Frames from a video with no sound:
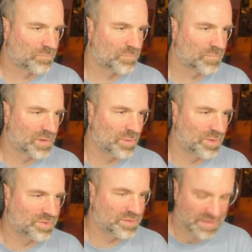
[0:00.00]

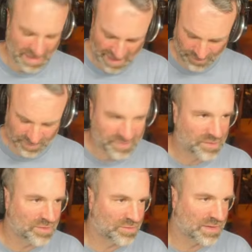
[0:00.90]
Nice, yeah,
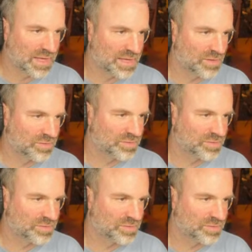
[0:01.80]
absolute chaos.